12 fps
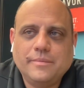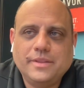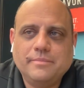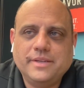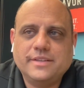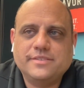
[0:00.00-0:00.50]
I
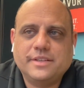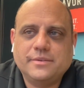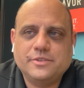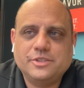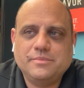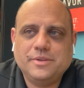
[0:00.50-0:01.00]
mean, the biggest thing
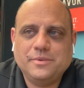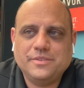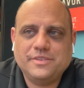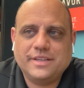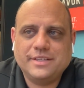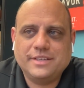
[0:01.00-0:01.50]
with Jimmy
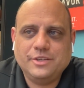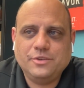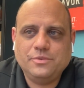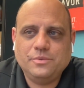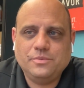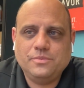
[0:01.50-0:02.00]
was that
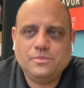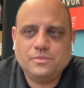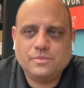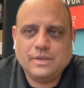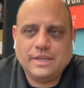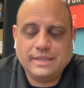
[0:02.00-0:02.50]
you,
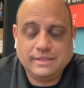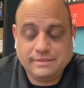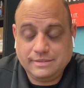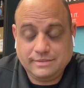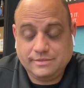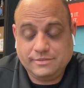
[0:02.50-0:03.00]
and it,
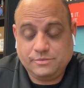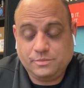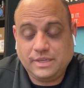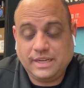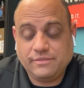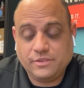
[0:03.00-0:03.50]

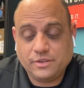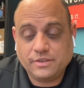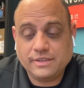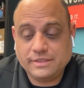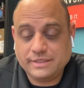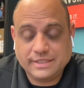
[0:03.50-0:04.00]
what I've
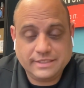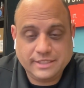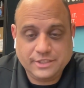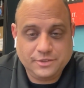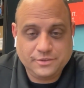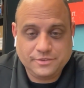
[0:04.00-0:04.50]
learned and
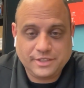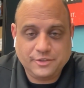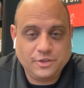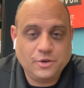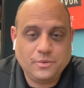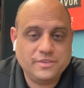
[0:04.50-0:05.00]
continue is that
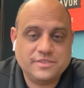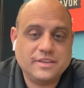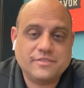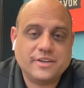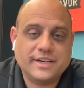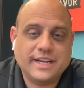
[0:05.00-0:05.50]
no is
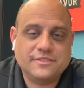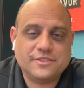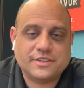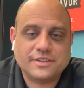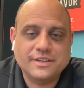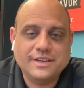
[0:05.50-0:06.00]
never an
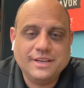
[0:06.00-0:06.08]
answer.